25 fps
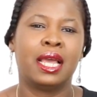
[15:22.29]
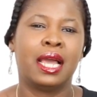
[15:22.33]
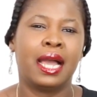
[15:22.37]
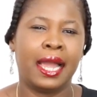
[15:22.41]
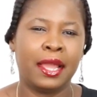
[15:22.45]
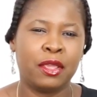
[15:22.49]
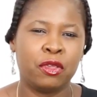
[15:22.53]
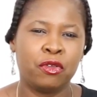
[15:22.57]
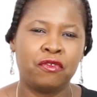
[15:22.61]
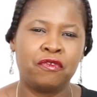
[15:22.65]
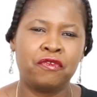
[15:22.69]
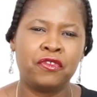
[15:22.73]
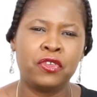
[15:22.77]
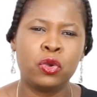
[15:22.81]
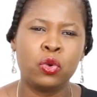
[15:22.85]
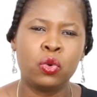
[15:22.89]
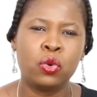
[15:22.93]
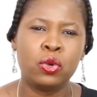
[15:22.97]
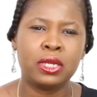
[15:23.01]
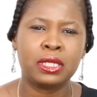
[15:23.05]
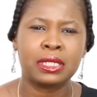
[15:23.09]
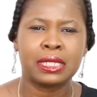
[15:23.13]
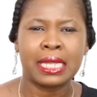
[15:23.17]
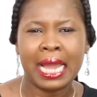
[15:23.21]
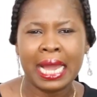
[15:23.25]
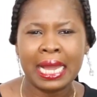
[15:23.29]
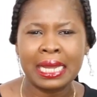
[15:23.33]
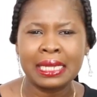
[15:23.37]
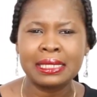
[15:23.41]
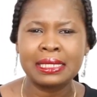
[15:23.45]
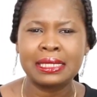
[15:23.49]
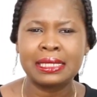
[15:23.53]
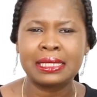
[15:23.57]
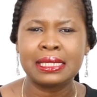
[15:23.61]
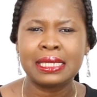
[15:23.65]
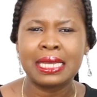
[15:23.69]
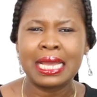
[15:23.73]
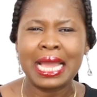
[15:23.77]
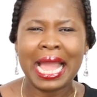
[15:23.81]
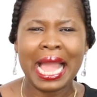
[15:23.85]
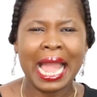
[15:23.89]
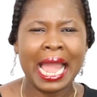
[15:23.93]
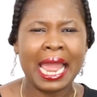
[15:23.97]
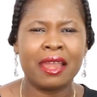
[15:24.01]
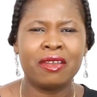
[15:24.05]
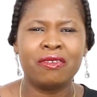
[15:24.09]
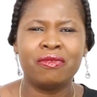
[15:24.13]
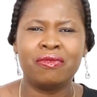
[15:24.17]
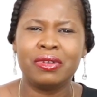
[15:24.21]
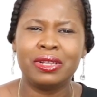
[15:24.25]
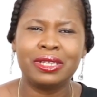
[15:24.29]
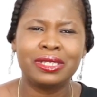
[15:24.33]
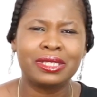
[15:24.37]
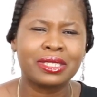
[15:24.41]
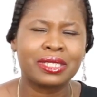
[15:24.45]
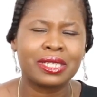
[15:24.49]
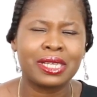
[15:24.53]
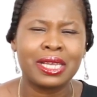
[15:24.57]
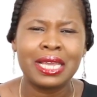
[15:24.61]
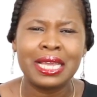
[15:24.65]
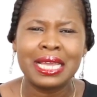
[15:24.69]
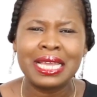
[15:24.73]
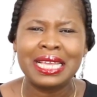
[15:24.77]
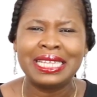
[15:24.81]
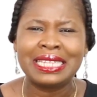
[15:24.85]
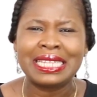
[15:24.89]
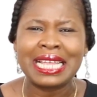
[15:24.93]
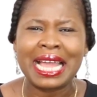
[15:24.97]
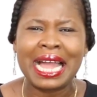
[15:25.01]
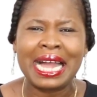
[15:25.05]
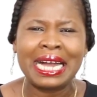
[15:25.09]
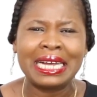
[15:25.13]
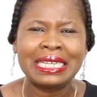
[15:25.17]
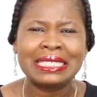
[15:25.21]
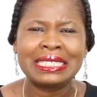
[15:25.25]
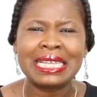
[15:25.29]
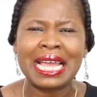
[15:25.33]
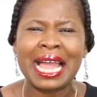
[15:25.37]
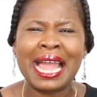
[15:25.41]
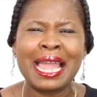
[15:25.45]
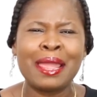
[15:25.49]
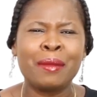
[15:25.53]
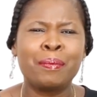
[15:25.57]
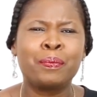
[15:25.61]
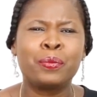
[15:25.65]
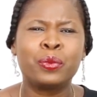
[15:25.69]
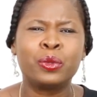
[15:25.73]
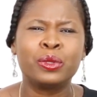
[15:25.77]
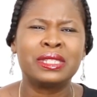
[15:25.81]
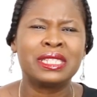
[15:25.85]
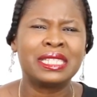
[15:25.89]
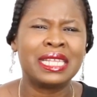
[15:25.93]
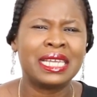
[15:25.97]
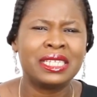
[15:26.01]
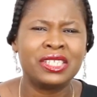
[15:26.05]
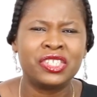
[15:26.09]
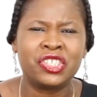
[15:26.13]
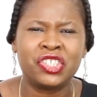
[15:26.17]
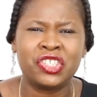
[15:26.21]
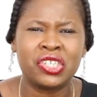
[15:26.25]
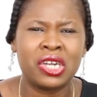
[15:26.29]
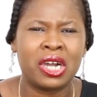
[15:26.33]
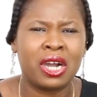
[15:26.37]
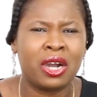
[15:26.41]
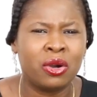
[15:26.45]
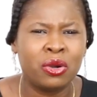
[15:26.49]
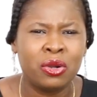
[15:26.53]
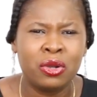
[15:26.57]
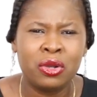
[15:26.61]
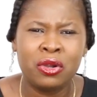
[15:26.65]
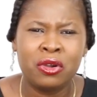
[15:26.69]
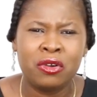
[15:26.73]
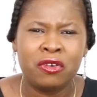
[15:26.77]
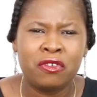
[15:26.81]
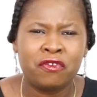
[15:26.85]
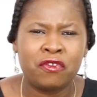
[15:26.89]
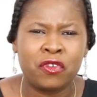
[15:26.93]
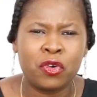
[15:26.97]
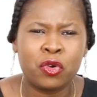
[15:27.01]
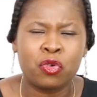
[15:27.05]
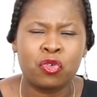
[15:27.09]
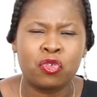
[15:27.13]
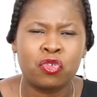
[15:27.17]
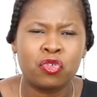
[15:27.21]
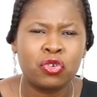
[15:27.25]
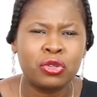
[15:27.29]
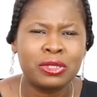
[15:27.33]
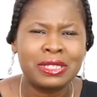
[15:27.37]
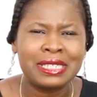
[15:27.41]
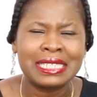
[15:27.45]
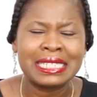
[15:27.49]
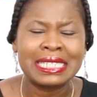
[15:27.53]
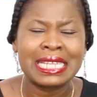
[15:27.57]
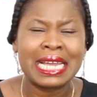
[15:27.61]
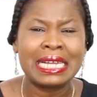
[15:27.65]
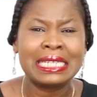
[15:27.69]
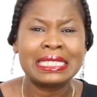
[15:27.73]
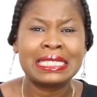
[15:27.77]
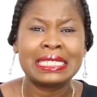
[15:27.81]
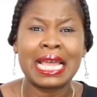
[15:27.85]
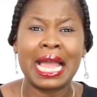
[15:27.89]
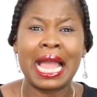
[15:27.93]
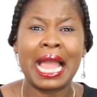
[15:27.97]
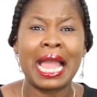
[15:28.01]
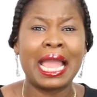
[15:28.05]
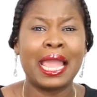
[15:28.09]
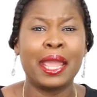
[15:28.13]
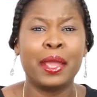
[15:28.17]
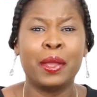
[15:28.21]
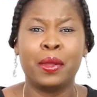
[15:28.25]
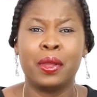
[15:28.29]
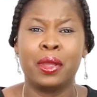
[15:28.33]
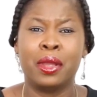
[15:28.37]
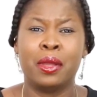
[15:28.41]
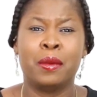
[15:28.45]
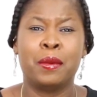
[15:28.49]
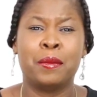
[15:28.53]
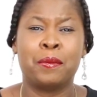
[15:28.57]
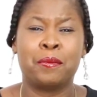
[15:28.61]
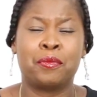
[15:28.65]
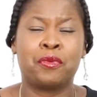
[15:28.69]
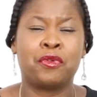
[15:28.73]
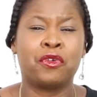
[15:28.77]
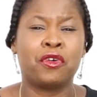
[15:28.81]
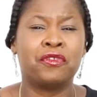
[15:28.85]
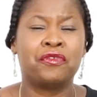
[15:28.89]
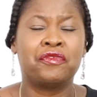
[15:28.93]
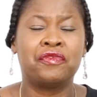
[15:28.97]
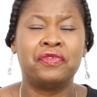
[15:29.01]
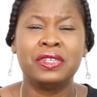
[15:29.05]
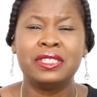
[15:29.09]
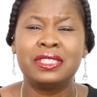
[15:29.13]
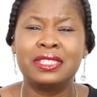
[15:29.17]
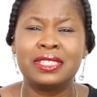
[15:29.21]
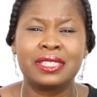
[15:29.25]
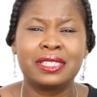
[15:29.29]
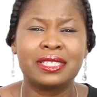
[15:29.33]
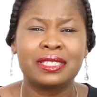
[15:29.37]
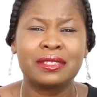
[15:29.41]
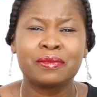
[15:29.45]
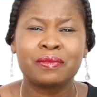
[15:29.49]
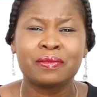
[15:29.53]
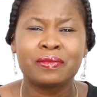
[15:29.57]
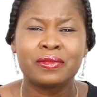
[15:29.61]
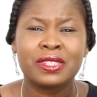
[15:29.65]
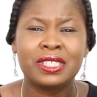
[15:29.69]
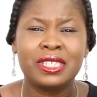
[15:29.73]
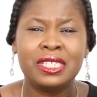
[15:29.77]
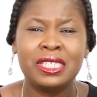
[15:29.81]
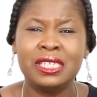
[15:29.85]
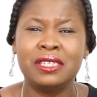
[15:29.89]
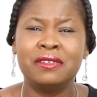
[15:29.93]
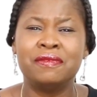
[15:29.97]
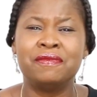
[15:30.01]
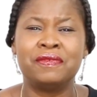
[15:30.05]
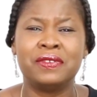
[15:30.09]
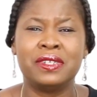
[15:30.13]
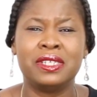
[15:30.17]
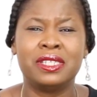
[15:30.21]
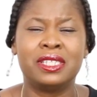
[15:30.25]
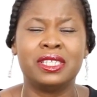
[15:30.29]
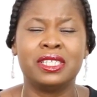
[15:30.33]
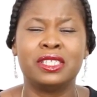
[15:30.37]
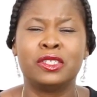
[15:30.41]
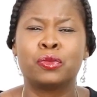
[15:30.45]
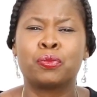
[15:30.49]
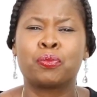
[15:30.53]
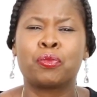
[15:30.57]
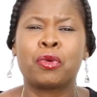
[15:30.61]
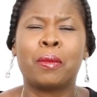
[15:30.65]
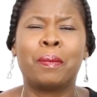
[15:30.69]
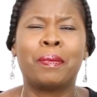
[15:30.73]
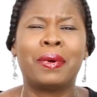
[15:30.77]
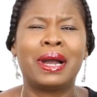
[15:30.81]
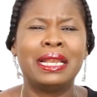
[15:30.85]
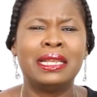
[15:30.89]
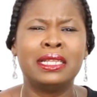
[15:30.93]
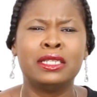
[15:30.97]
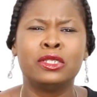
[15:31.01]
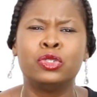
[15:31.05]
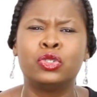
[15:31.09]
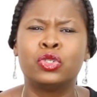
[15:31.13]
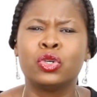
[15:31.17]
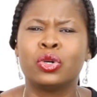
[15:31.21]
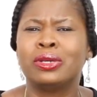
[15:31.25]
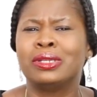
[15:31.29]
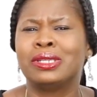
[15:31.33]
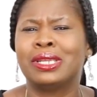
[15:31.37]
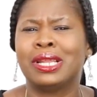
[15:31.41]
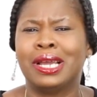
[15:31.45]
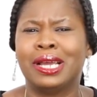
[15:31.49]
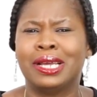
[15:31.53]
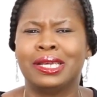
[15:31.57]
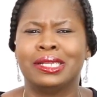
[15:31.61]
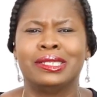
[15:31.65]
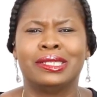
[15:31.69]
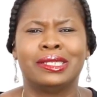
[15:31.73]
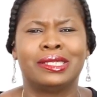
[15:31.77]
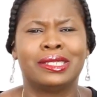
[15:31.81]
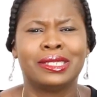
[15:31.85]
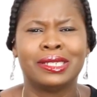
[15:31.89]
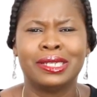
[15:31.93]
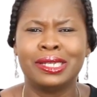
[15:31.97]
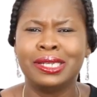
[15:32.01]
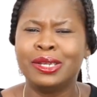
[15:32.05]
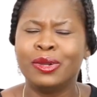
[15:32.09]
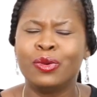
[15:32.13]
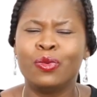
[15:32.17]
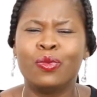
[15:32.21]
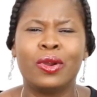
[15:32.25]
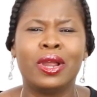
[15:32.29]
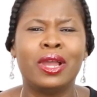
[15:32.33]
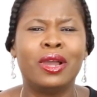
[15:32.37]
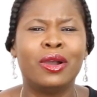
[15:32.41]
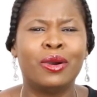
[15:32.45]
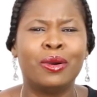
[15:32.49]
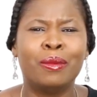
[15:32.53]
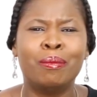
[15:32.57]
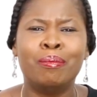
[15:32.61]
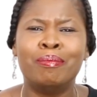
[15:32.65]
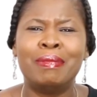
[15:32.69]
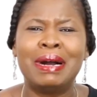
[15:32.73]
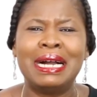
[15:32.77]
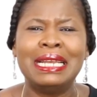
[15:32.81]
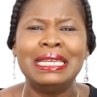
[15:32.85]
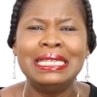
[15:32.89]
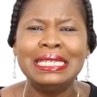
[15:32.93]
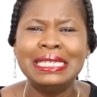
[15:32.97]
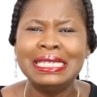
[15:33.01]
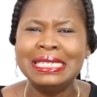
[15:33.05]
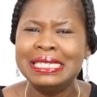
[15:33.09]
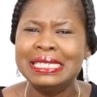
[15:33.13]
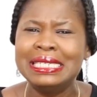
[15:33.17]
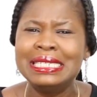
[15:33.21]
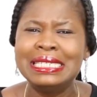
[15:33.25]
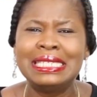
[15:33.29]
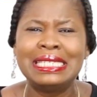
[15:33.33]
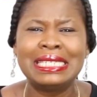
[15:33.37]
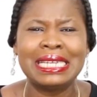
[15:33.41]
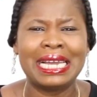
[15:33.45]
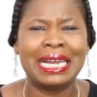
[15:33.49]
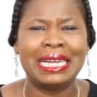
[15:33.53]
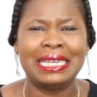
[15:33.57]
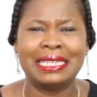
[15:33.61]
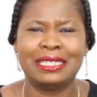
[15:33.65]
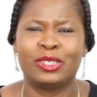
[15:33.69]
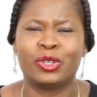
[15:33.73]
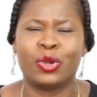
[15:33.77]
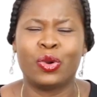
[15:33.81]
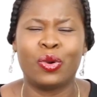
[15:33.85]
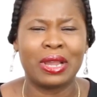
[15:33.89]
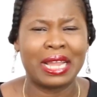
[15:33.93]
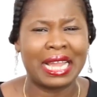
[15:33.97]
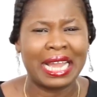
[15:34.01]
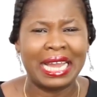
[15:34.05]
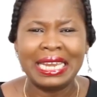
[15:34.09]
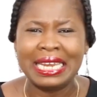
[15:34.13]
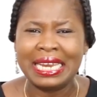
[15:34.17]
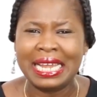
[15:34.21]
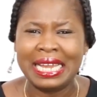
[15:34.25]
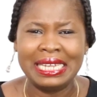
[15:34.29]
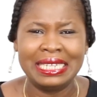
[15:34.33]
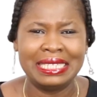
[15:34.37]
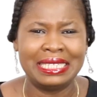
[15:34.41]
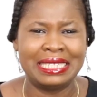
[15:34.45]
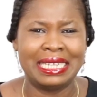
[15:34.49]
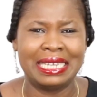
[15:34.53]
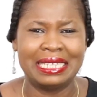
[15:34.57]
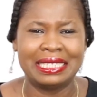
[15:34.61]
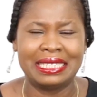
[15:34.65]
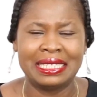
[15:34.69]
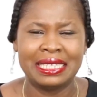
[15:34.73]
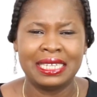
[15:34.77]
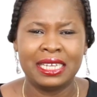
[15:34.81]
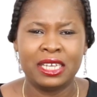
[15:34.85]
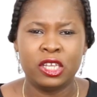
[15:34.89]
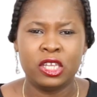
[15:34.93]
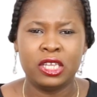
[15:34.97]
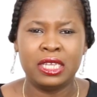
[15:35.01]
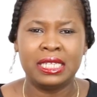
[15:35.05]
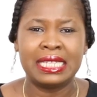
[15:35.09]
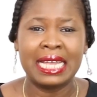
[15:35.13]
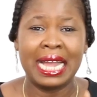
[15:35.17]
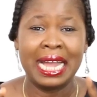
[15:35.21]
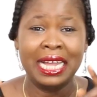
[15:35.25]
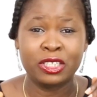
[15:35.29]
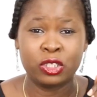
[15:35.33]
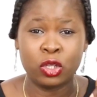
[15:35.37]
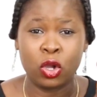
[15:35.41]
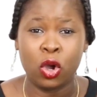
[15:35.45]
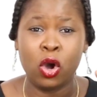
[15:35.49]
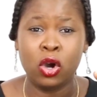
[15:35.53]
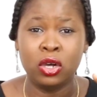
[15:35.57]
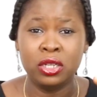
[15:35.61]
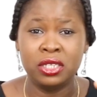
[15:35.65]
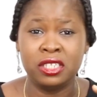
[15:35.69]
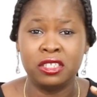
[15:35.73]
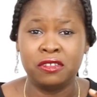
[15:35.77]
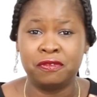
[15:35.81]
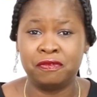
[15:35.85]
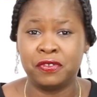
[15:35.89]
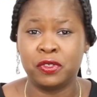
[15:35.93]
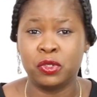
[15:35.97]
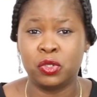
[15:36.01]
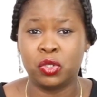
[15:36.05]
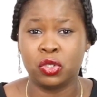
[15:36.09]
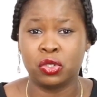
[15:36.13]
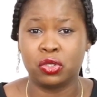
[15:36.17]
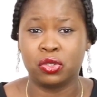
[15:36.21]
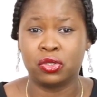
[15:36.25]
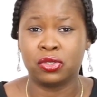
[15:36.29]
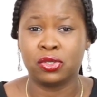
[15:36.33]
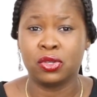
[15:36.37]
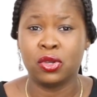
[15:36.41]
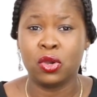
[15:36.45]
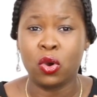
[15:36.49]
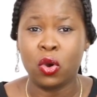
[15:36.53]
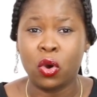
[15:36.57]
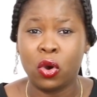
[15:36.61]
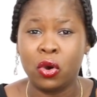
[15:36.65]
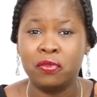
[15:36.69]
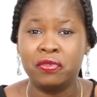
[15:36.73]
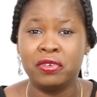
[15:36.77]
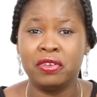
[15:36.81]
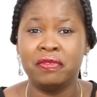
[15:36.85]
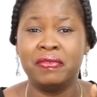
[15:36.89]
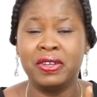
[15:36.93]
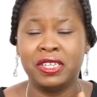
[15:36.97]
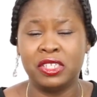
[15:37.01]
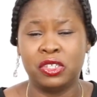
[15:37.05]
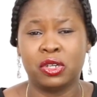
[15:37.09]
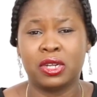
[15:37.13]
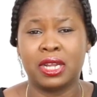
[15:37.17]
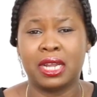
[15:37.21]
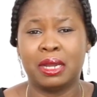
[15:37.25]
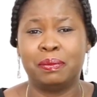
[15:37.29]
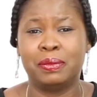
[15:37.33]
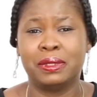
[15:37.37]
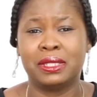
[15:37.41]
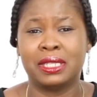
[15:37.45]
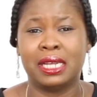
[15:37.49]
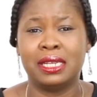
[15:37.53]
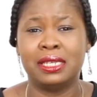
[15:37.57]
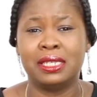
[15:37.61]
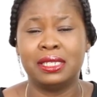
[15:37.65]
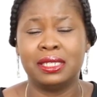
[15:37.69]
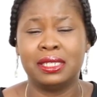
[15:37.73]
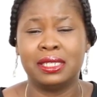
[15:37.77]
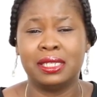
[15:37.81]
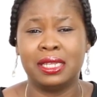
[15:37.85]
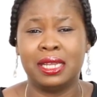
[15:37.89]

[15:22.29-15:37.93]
and you feel it has high risk, it has high potential for growth, it has high profits if it is properly done and well managed and organized, that it has all these features of the venture capital